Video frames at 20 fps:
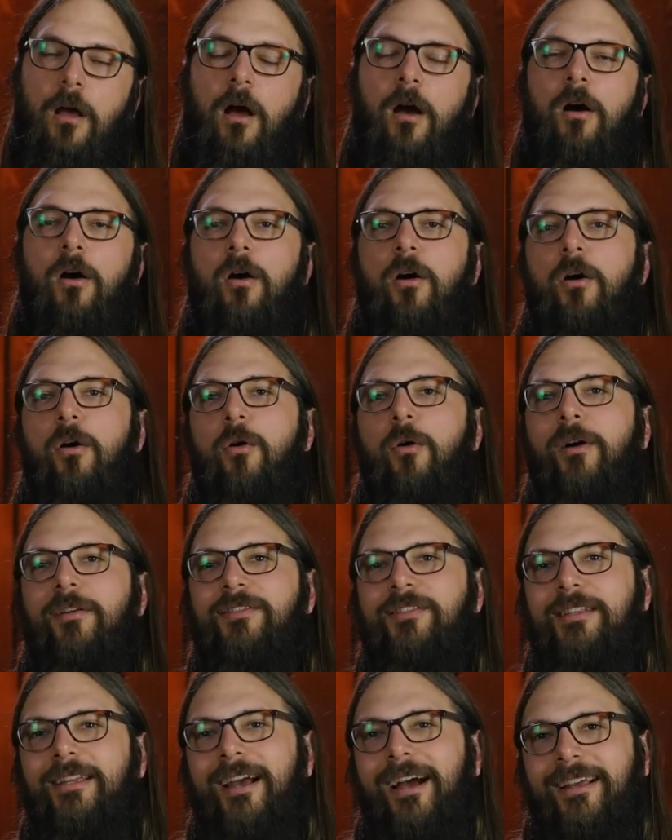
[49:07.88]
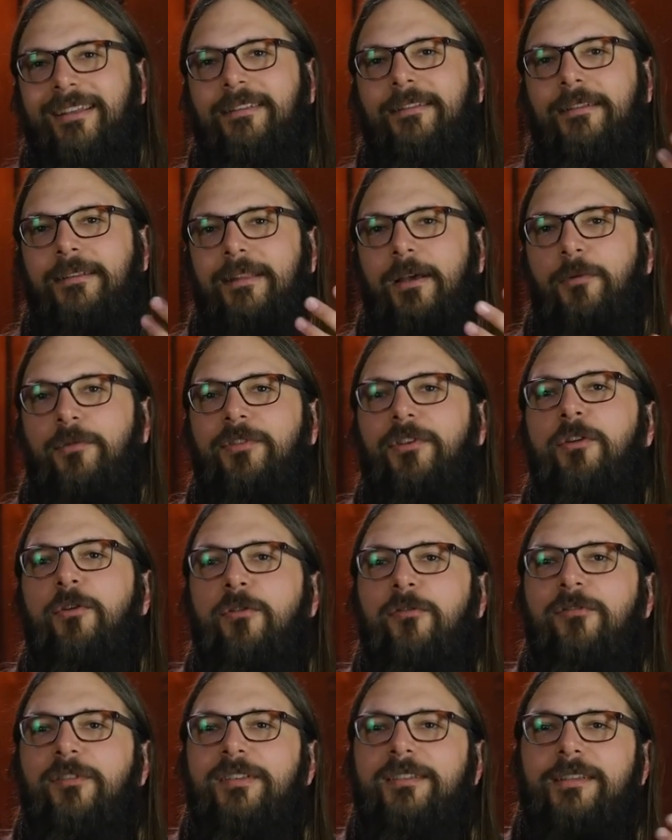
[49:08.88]
Oh, see, that was a
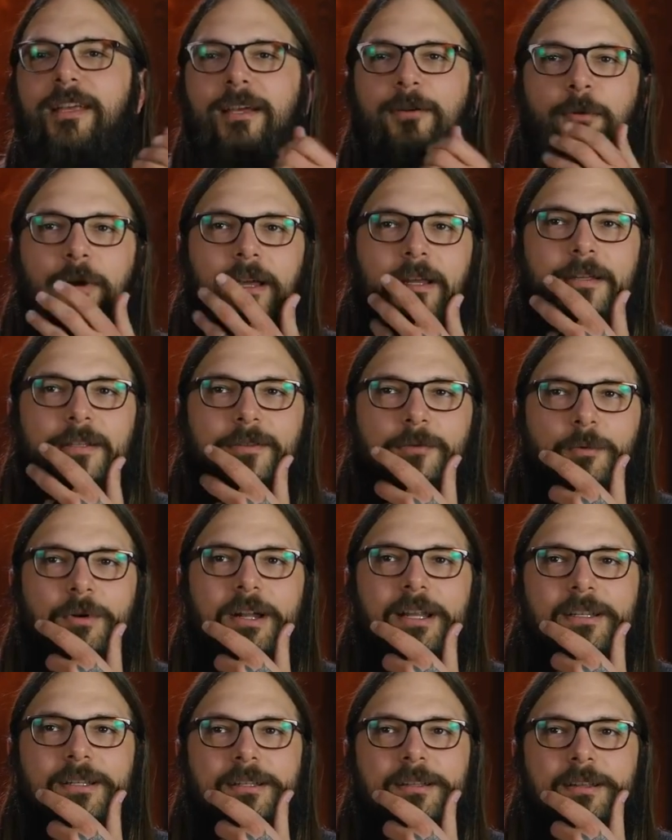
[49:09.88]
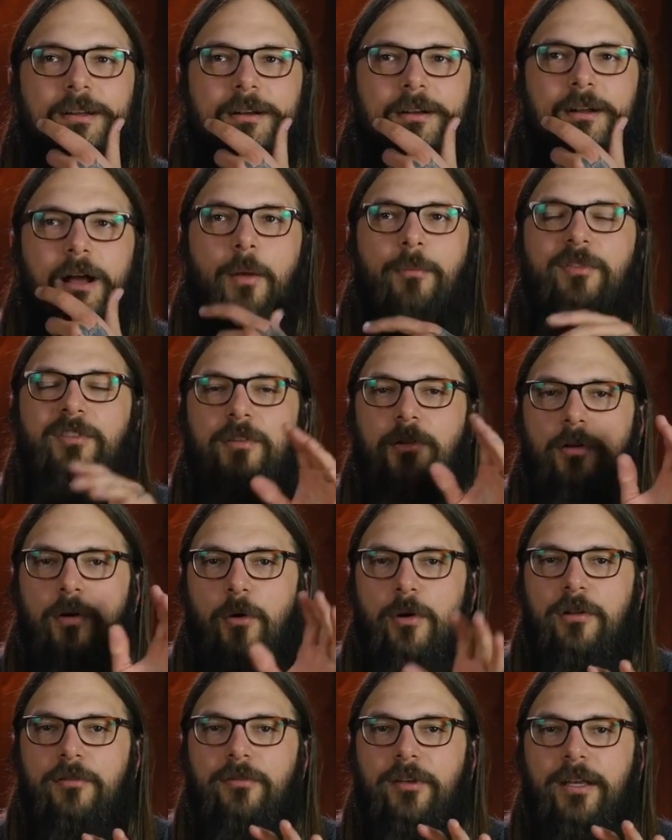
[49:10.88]
goofy segue, okay. What I did there. Sorry. I'm still
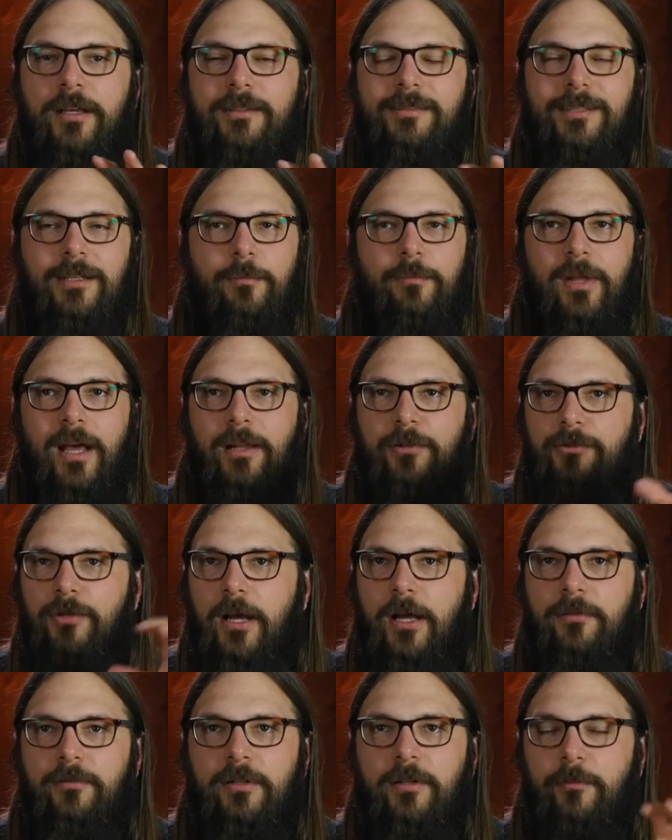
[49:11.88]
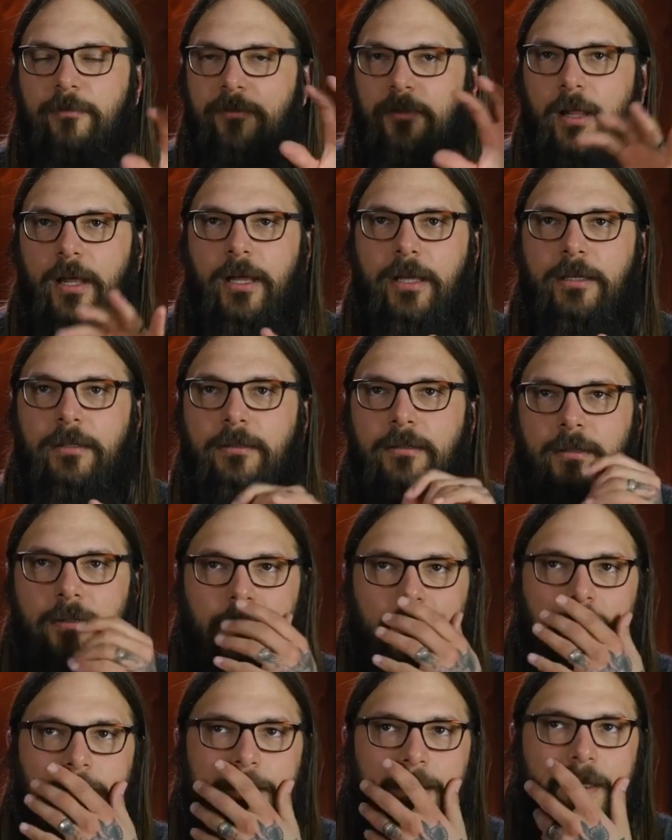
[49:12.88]
going to Vegas. I'm not driving. I'm flying.
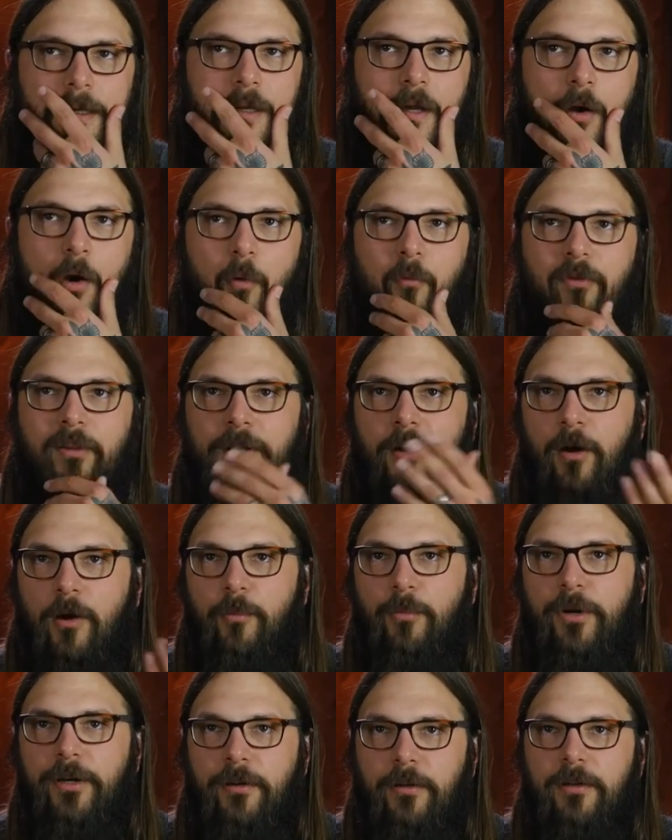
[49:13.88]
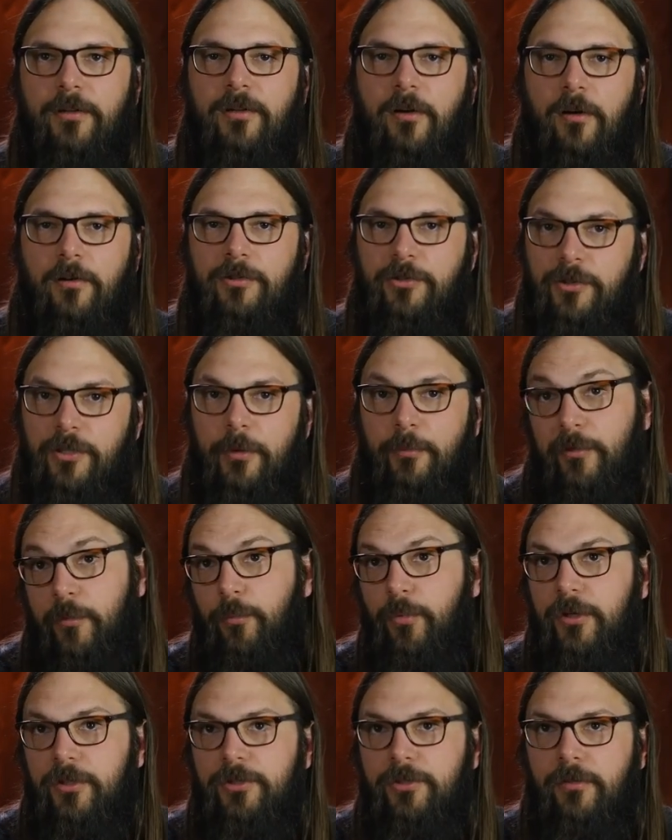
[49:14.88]
Okay. Hopefully Heartbreaker Guitars ships. I'm
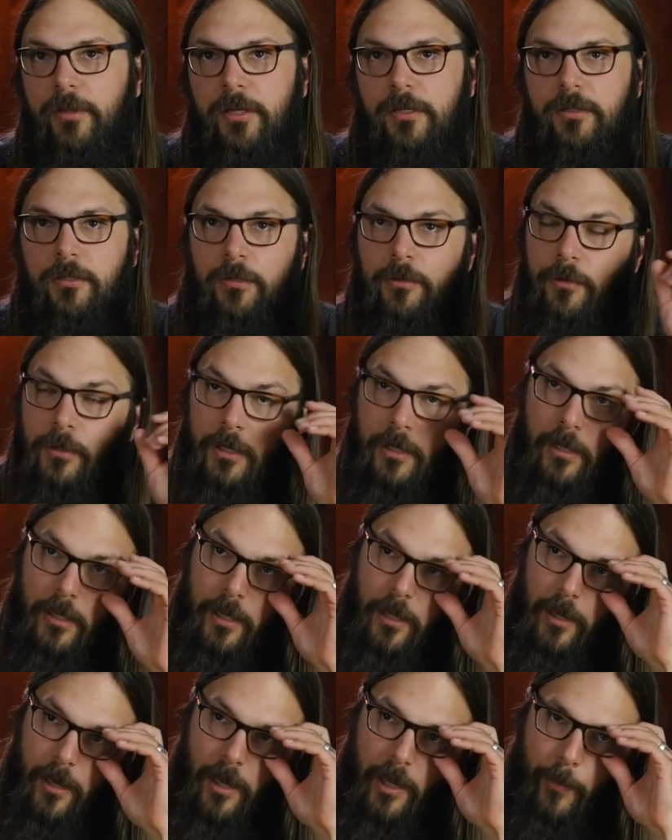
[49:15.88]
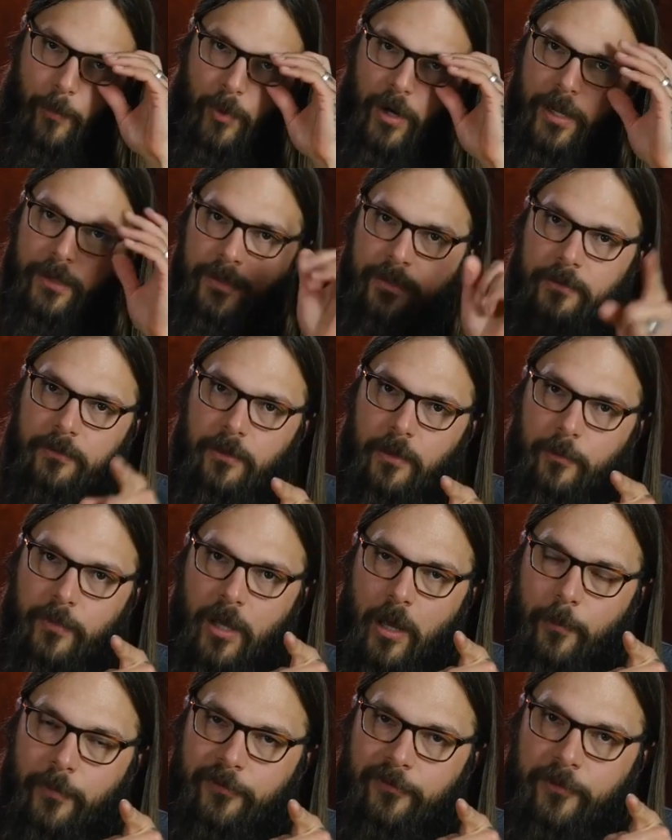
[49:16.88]
pretty sure they do. Brendan, I'm
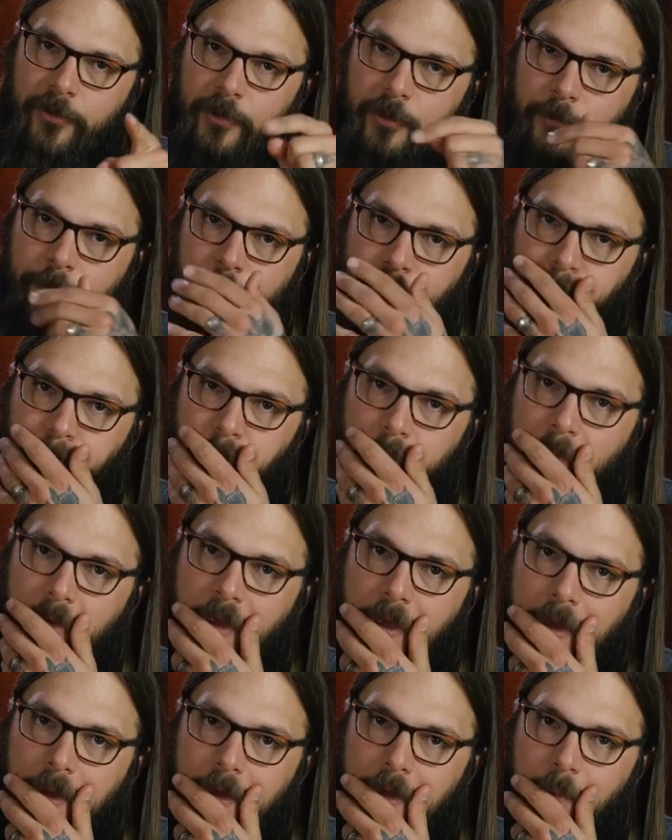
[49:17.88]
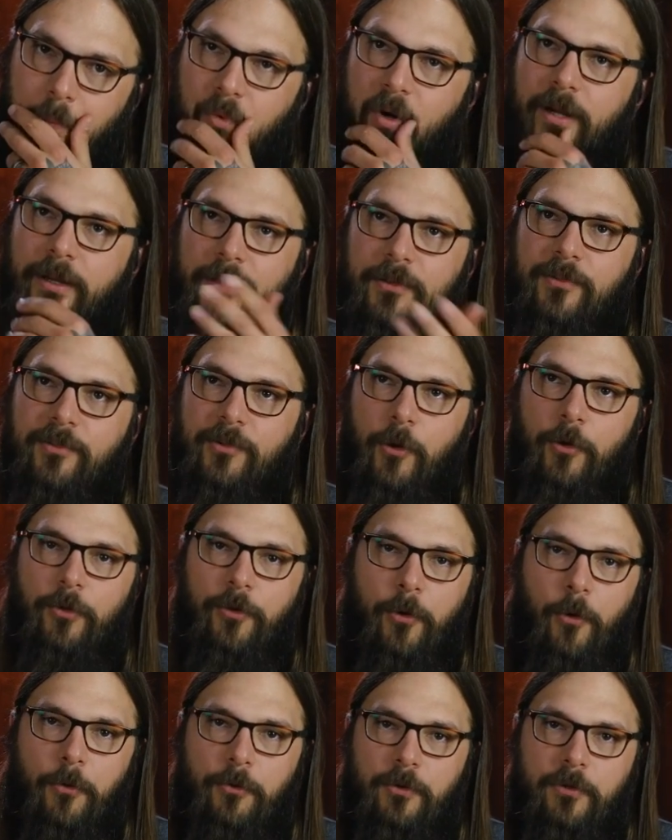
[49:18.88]
coming for you. Brendan's
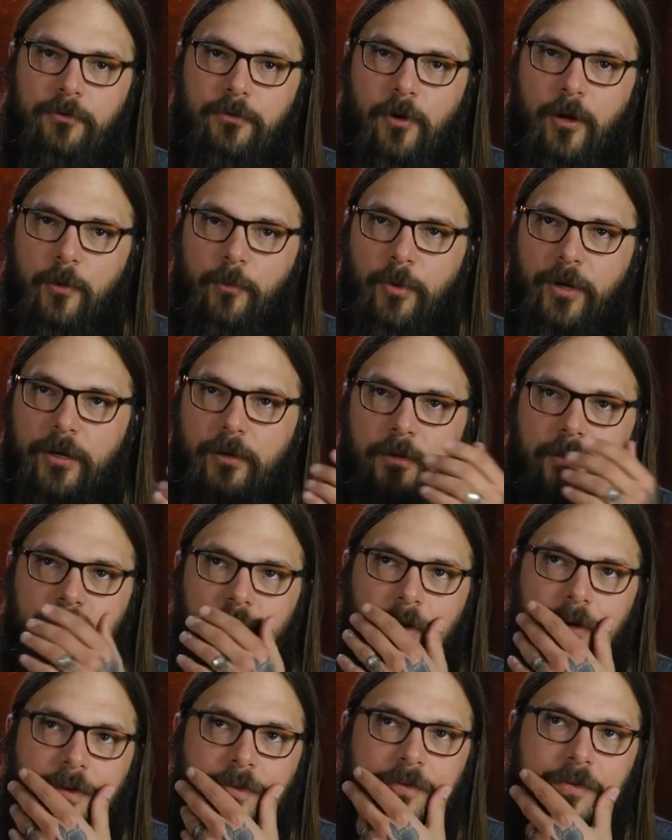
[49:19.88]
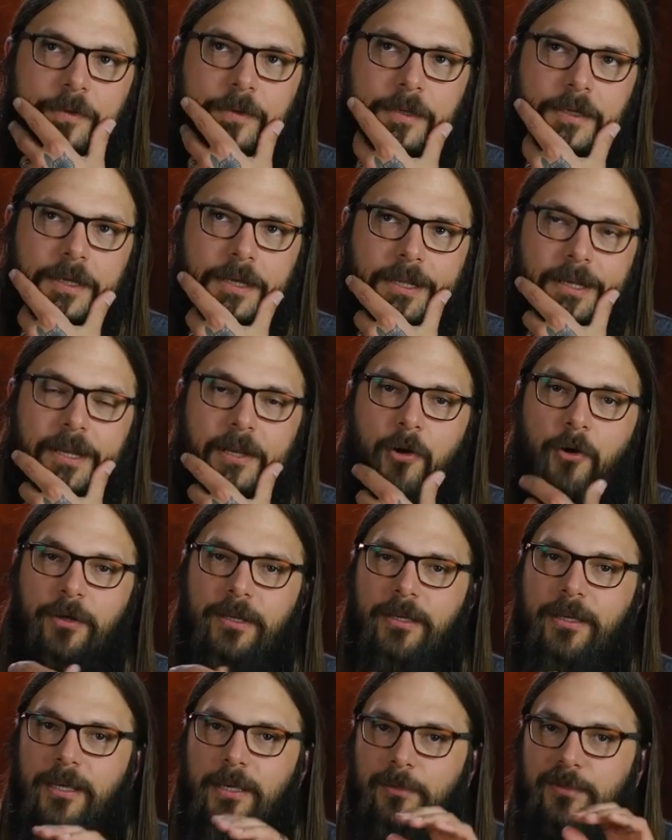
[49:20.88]
the owner of Heartbreaker Guitars, and I know
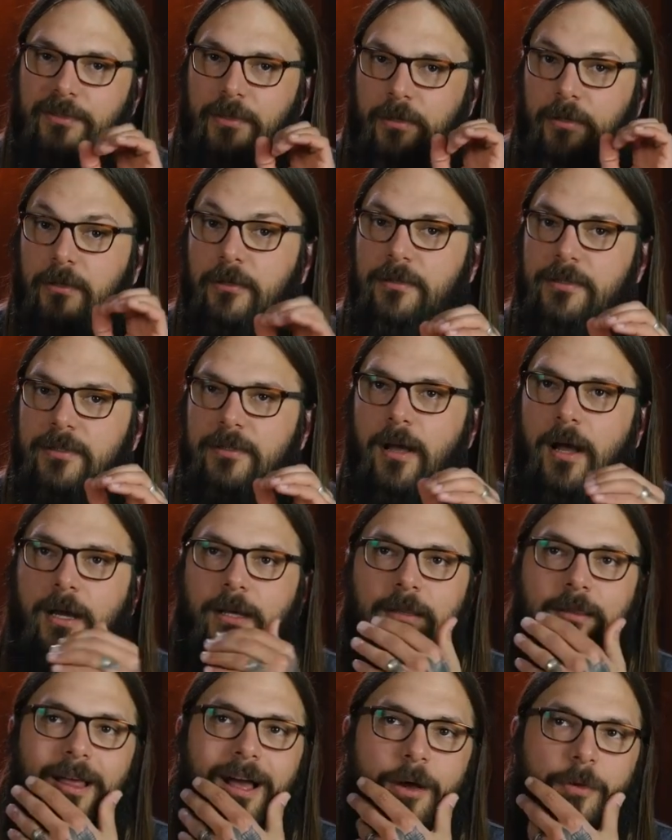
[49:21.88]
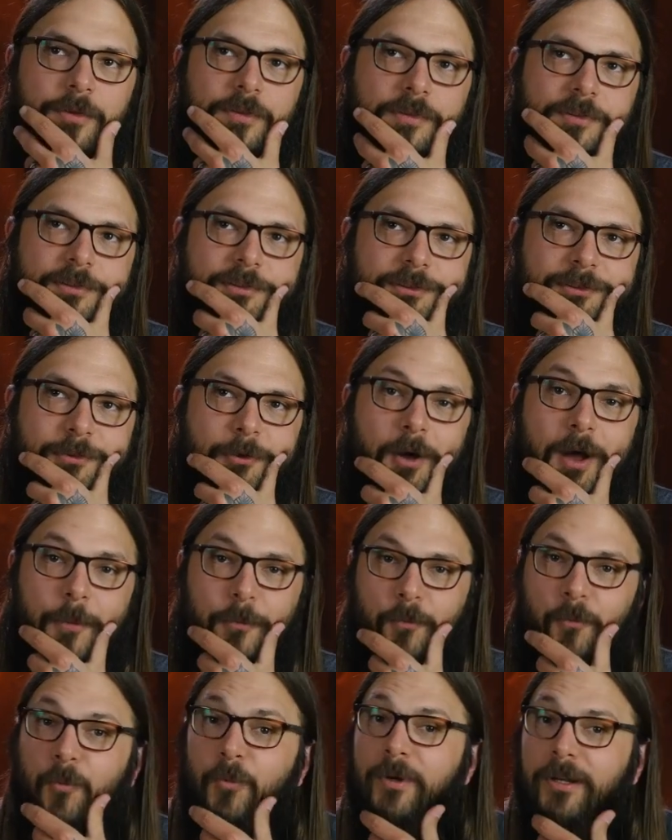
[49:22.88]
he keeps a good stock of Lowdens, so
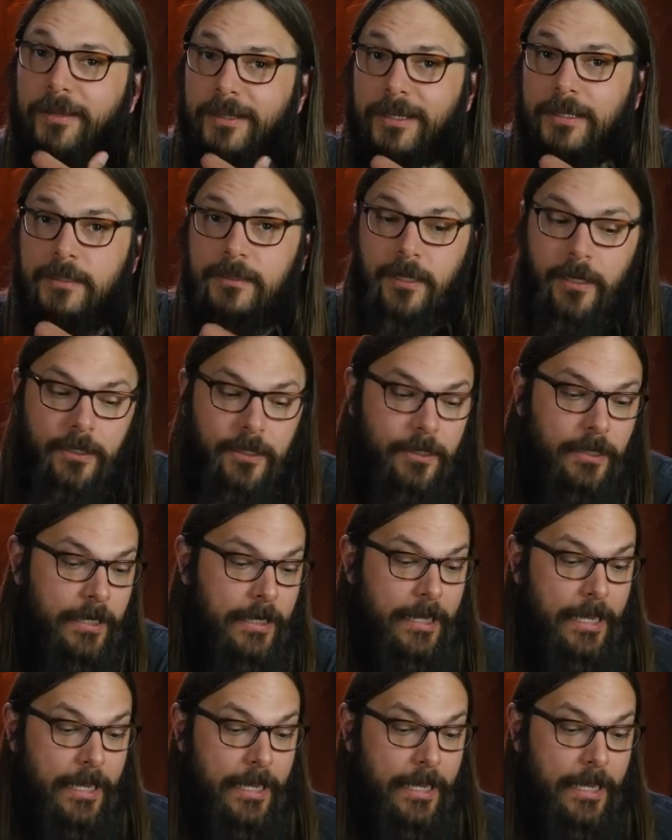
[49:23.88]
I'm really excited.